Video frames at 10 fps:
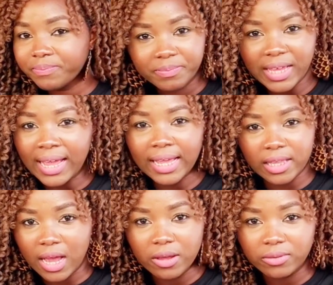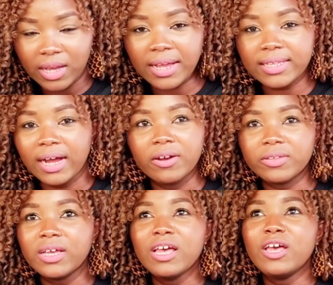I got tired
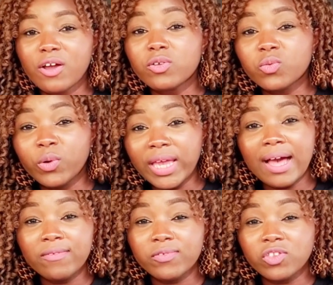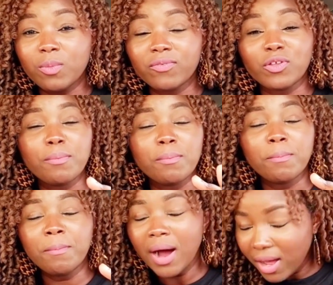because we have some of the
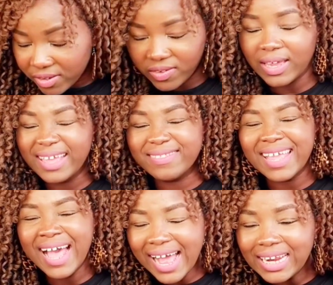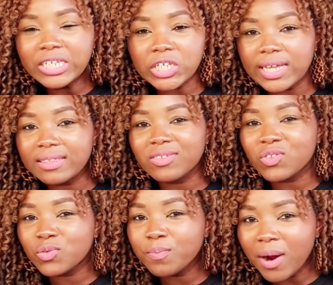most intelligent,
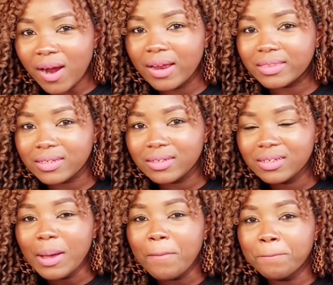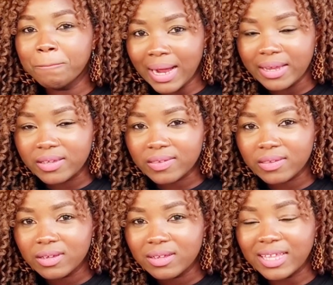smart mice
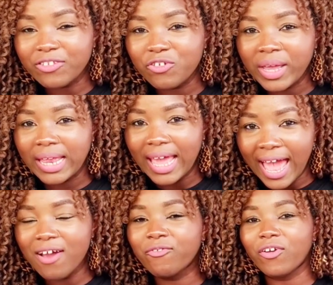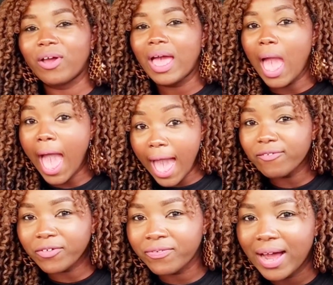that you can ever
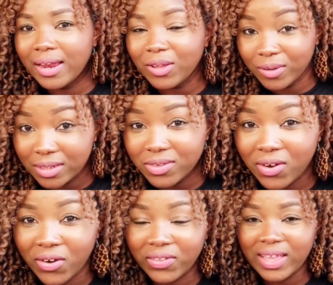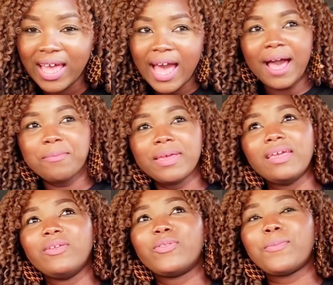find on this earth. I
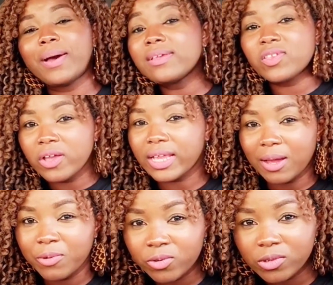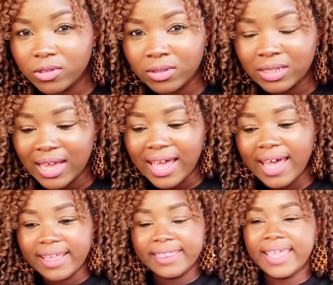mean, the mice here in Cameroon,
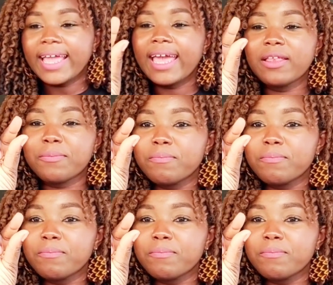they can